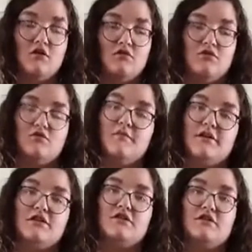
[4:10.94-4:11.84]
do a
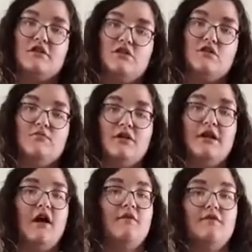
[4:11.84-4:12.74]
picture, and then you can put it
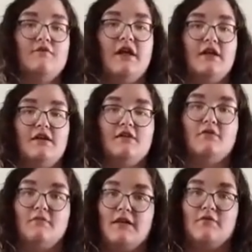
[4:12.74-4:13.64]
out in the rain and it'll
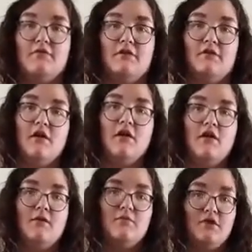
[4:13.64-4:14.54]
make a really
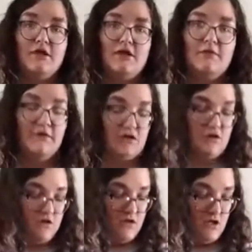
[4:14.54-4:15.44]
pretty
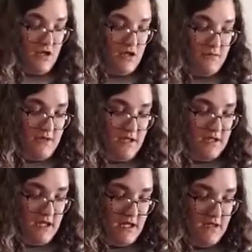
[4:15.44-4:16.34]
picture. And
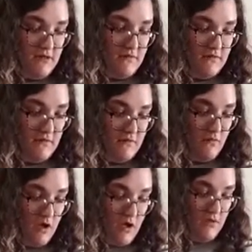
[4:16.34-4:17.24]
then
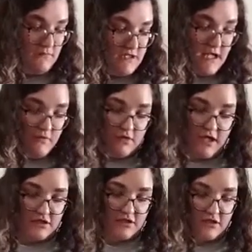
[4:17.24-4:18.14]
today we're
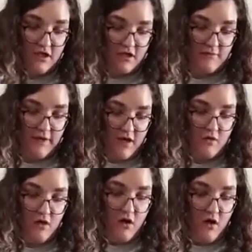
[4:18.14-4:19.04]
actually going to talk about
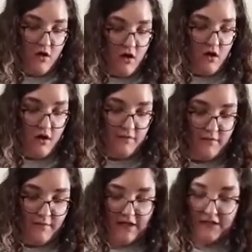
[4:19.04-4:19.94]
the
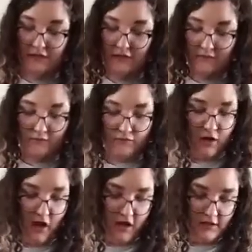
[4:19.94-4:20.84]
painting of
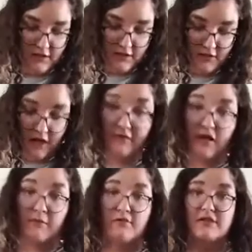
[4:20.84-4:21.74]
rocks. So I have a
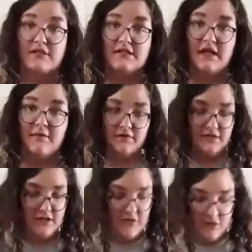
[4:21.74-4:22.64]
couple of examples
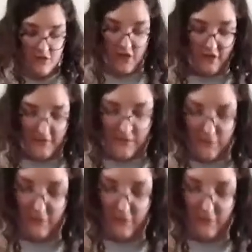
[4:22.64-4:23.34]
here. This one